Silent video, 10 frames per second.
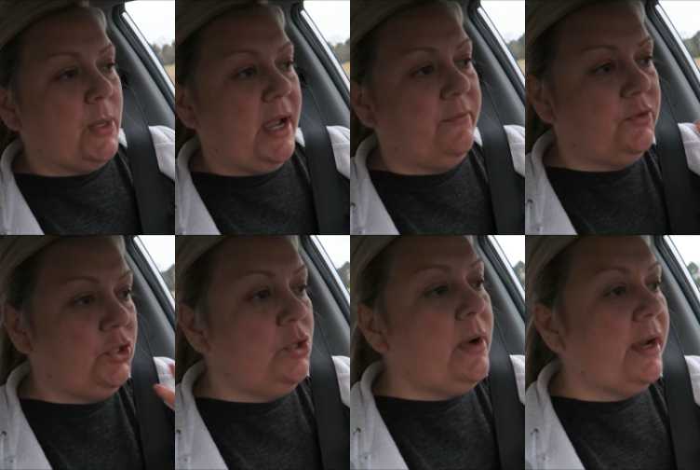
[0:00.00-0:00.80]
So I have
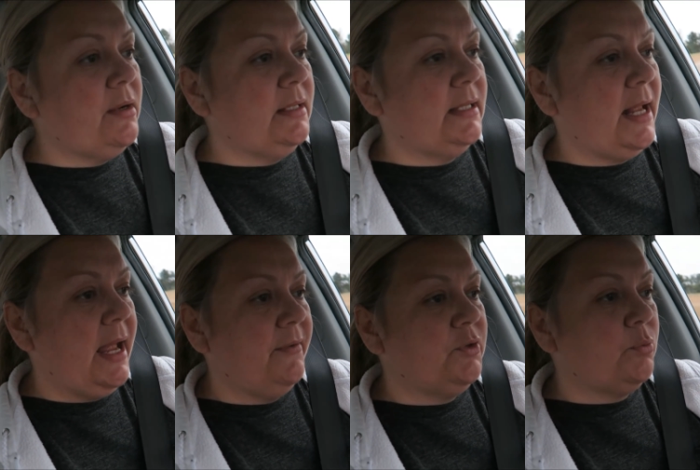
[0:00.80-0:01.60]
two errands that
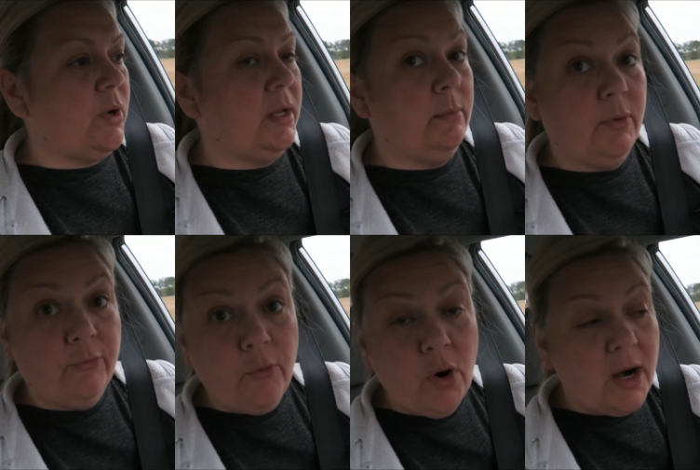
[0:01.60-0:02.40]
I have to run
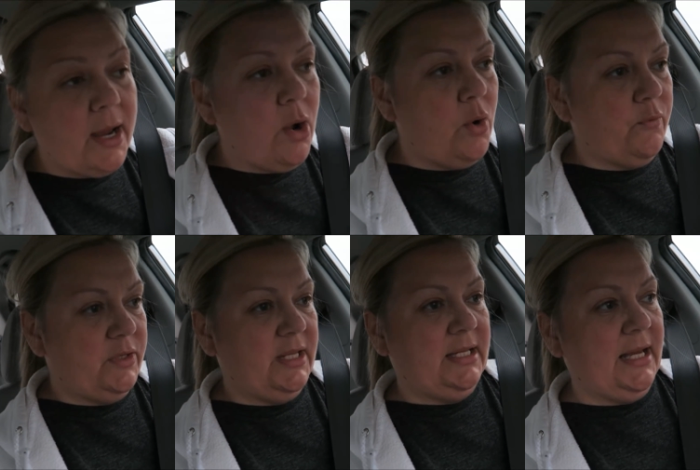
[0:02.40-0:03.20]
before I go
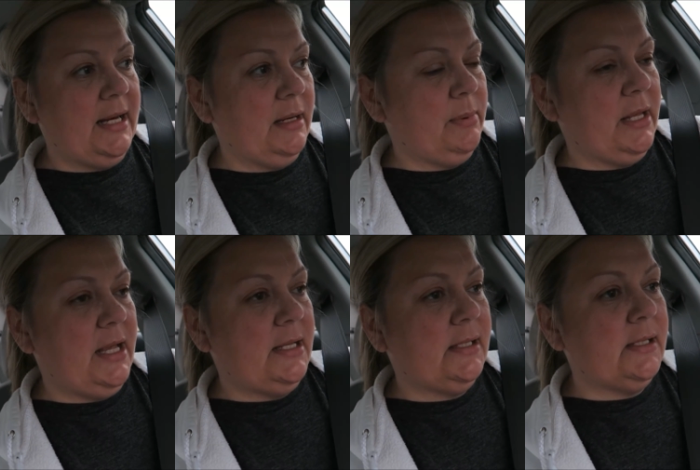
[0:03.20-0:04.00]
over to the tanning
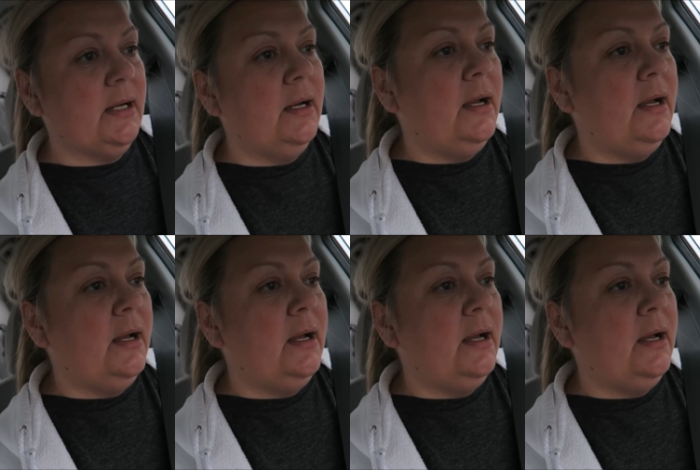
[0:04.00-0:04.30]
place.